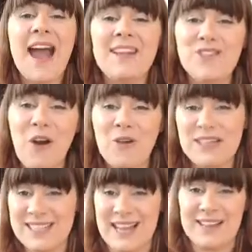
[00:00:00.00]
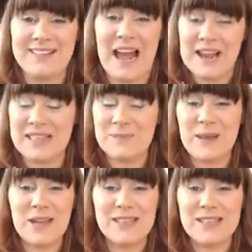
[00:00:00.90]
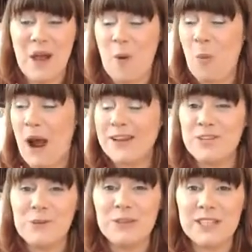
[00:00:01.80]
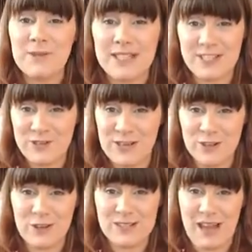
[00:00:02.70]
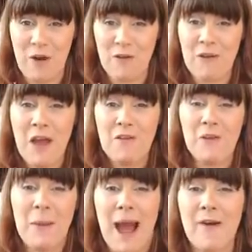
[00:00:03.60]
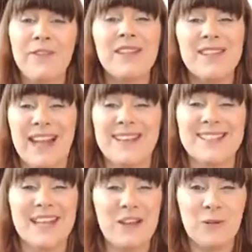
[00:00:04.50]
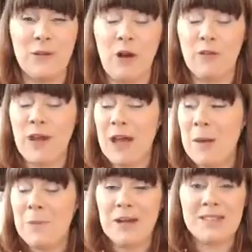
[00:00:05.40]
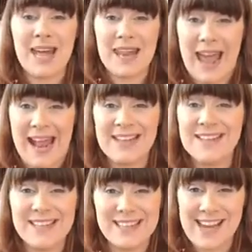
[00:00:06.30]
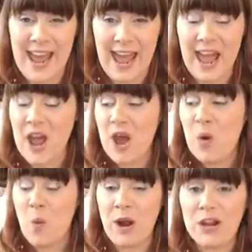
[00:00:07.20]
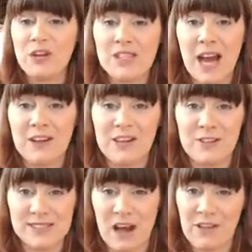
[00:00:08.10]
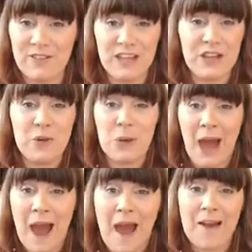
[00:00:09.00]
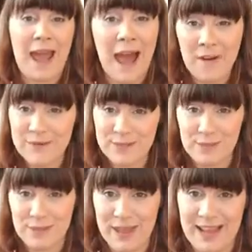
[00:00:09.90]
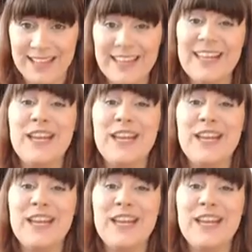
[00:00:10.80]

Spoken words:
I don't understand diets, because why do you want to restrict yourself from having things that you love? Because at the end of the day, when you're telling yourself that you can't have something,